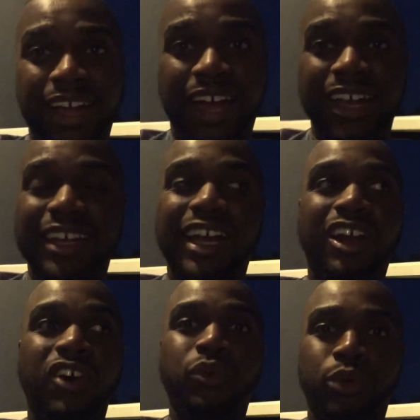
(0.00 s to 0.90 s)
I got
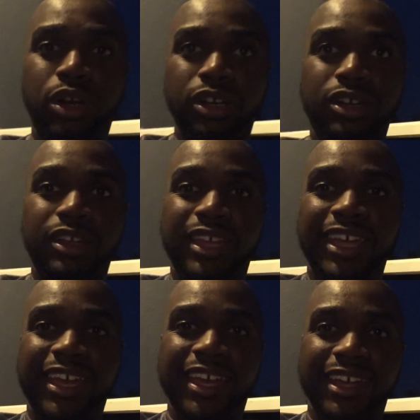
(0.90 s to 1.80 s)
off work,
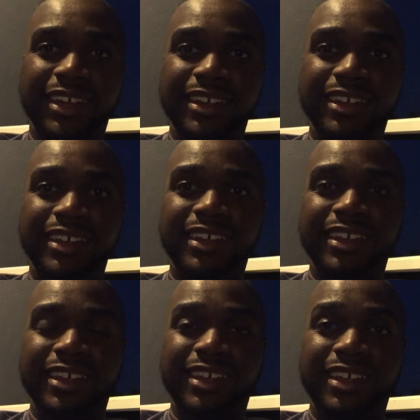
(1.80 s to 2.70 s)
and
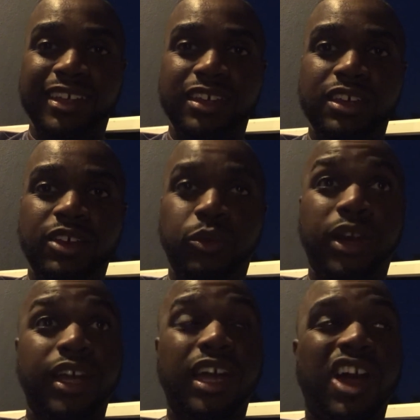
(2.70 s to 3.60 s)
when
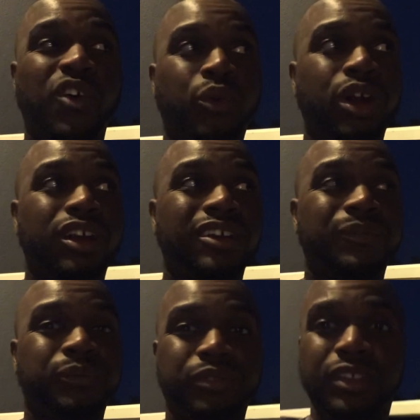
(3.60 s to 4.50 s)
I got off work,
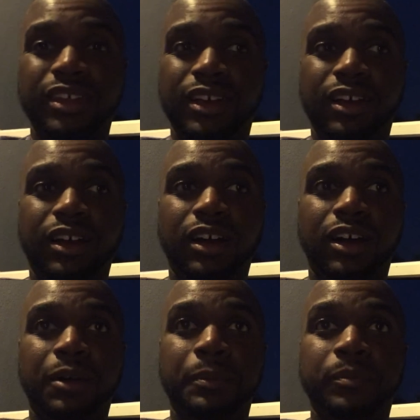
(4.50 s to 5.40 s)

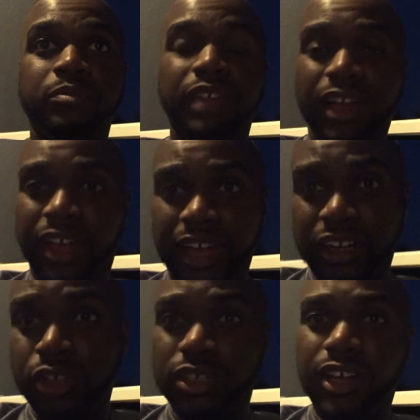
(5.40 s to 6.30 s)
I had to
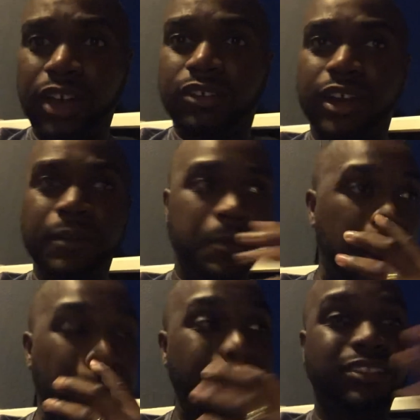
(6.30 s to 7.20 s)
go to the doctor, right?
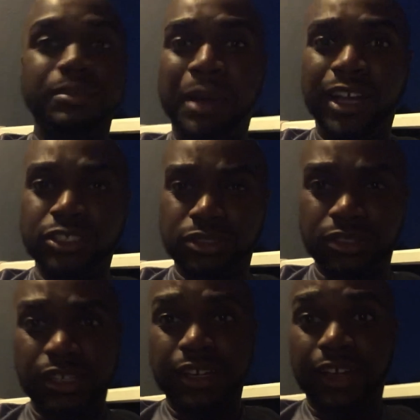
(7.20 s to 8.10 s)
And to mind you,
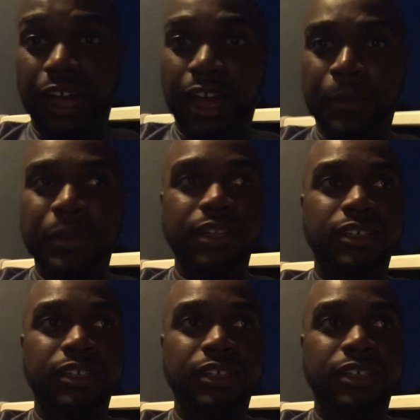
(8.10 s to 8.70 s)
I'm in